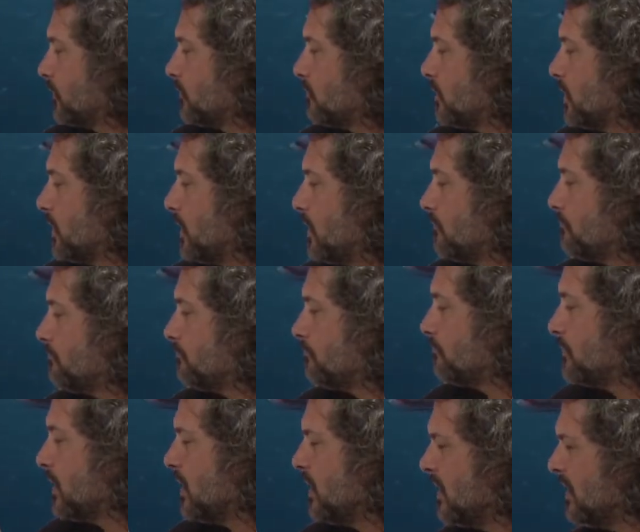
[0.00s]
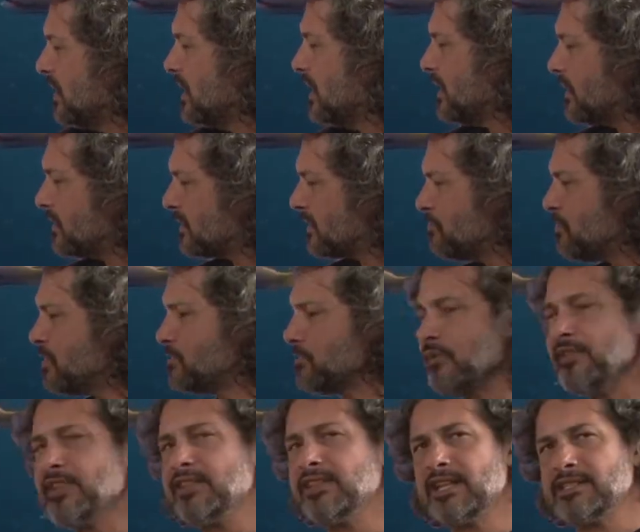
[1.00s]
Okay? Now some people
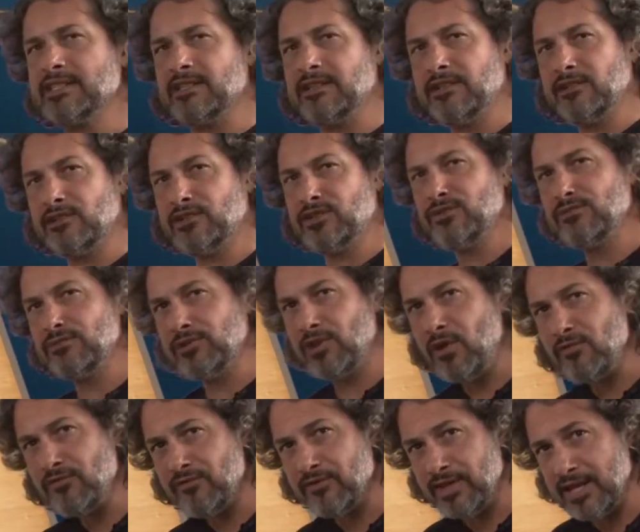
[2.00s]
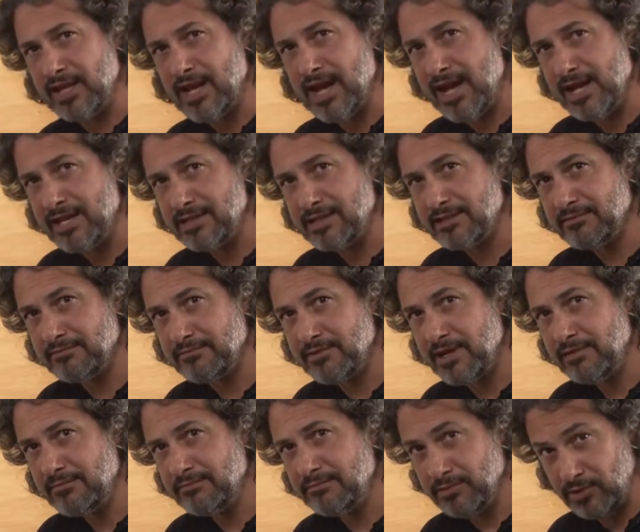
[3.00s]
think that's a little too low for the eyes,
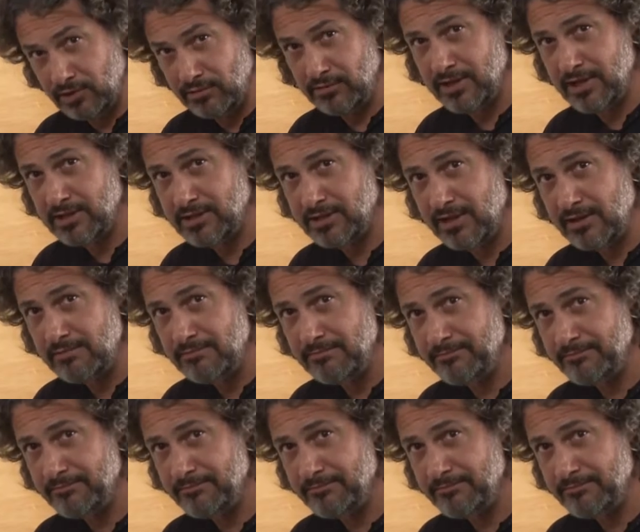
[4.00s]
right? Do you think so?